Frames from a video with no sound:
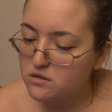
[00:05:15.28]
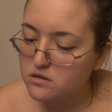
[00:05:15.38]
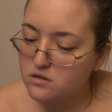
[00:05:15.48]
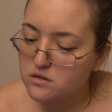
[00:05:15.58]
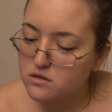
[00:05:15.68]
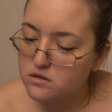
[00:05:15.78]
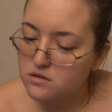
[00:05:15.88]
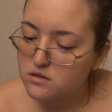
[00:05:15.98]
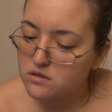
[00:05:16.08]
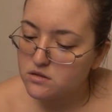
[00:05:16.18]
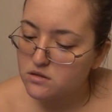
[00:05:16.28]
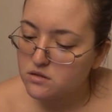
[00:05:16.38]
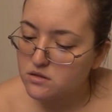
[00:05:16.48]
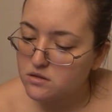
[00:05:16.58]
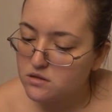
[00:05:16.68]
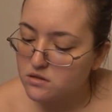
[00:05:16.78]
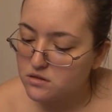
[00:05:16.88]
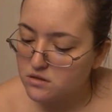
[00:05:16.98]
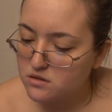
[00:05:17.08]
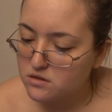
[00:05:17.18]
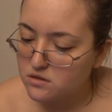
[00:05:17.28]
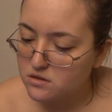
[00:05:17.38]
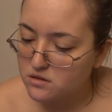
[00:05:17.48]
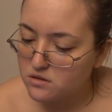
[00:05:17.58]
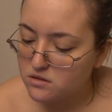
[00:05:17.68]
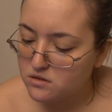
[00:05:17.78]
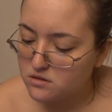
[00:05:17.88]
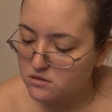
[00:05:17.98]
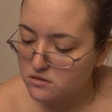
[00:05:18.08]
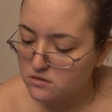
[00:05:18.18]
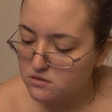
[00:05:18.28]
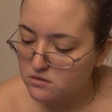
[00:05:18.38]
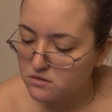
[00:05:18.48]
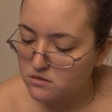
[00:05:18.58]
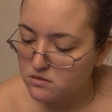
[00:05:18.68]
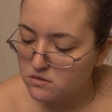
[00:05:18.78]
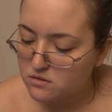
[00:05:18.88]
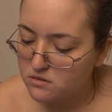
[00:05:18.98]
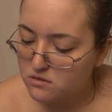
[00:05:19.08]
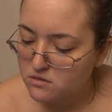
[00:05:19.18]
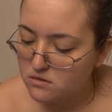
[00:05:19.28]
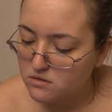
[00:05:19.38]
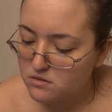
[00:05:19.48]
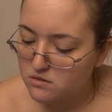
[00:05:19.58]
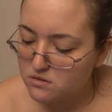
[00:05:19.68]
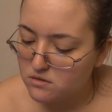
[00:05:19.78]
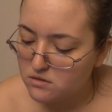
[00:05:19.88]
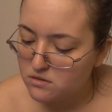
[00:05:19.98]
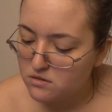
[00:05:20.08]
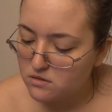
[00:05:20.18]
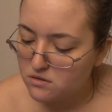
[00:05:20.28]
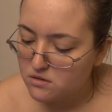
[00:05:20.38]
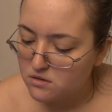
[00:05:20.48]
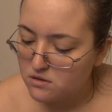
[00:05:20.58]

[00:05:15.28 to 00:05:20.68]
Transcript: (silence)